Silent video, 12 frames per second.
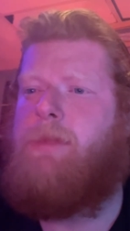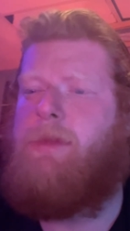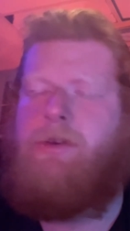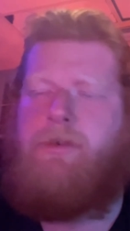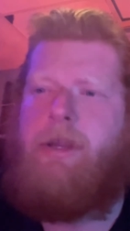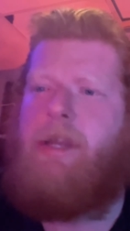
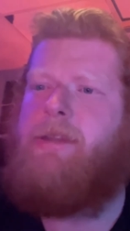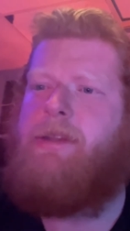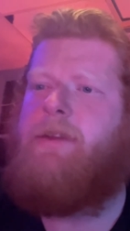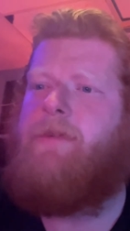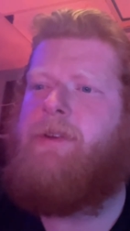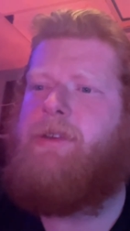created the
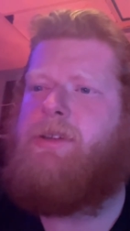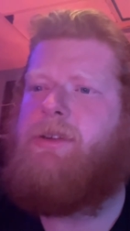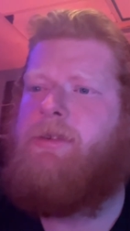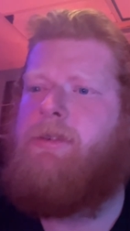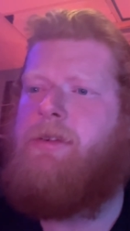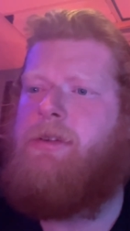division.
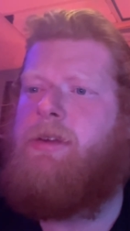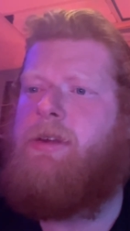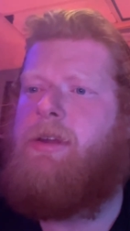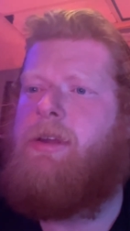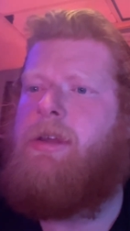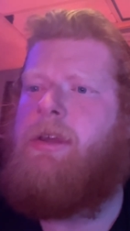
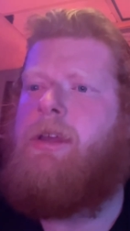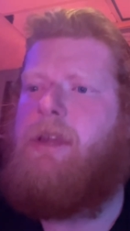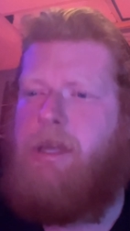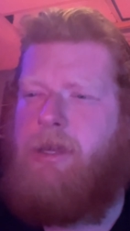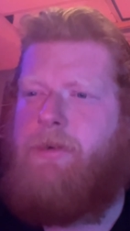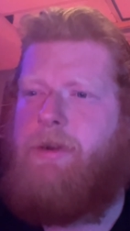
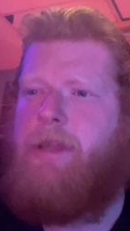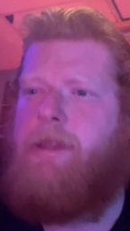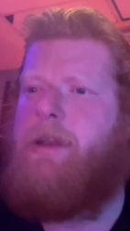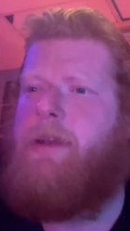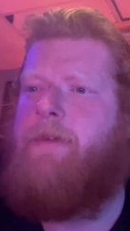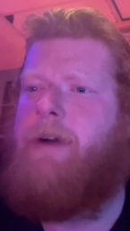He created the
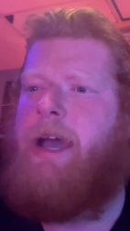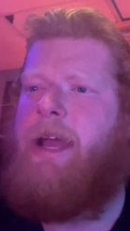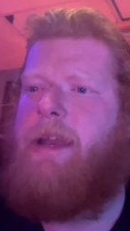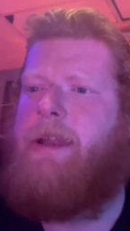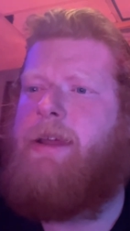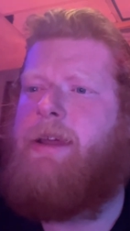
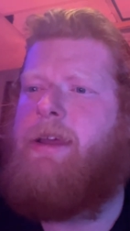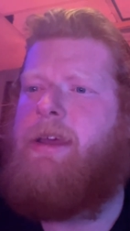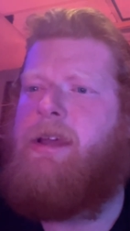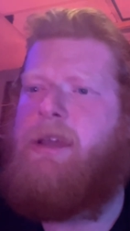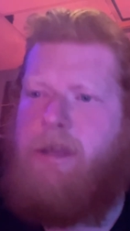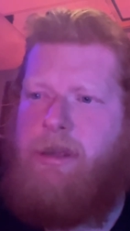divide.
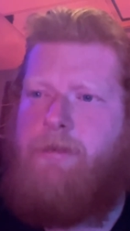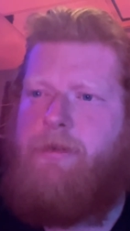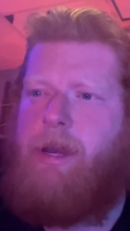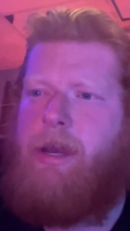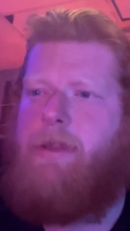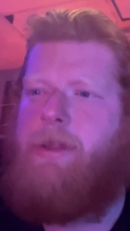He
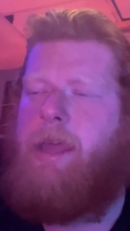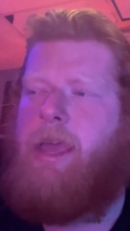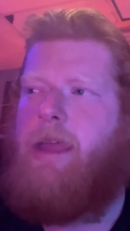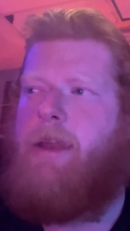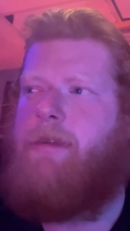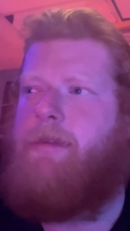created the hate.